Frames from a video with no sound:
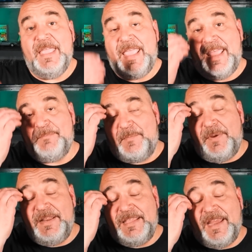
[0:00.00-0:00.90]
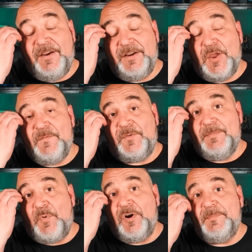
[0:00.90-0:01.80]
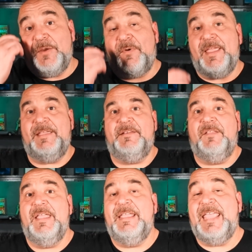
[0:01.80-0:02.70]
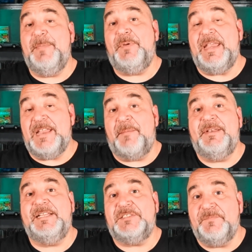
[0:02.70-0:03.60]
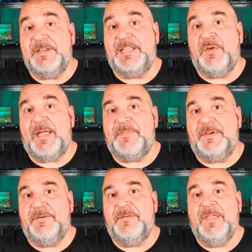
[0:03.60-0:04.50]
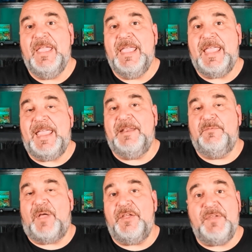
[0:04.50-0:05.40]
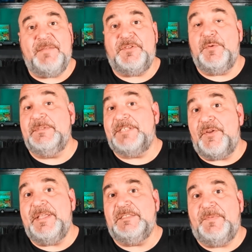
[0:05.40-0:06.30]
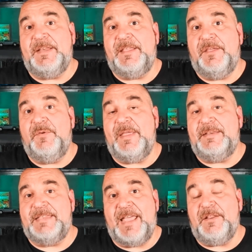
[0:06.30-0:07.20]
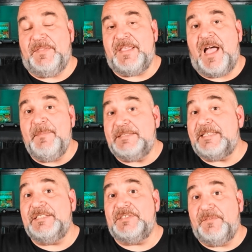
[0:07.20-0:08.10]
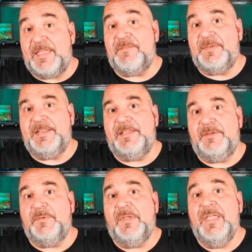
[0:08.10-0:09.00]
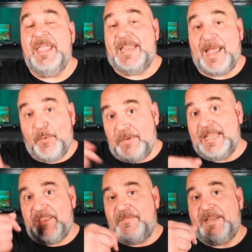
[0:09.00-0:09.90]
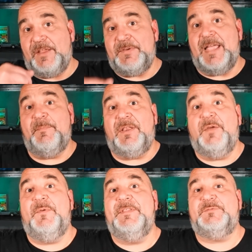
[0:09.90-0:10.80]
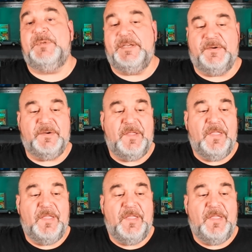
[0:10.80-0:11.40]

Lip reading: And my buddy Garrett over at Born to Be Rad, he put a nomination video out there. And all you have to do is go to his video and down in the comment section of that video, and I will link the video down below in this one here.